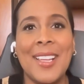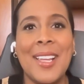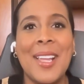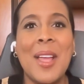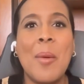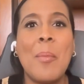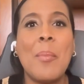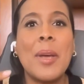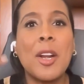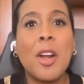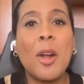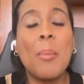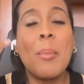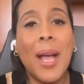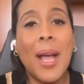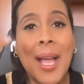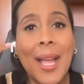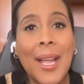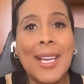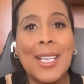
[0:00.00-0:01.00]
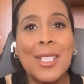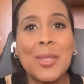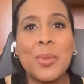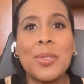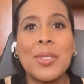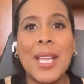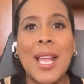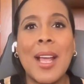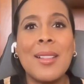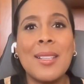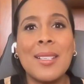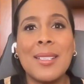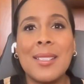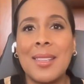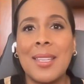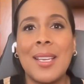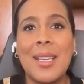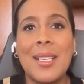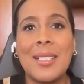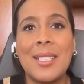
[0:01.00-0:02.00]
but our minds will tell us
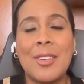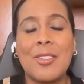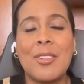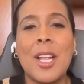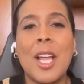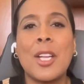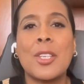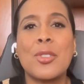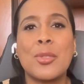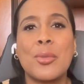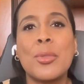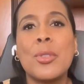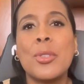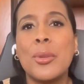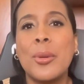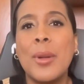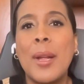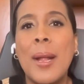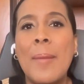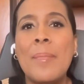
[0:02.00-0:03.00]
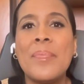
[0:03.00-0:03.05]
things that are not true.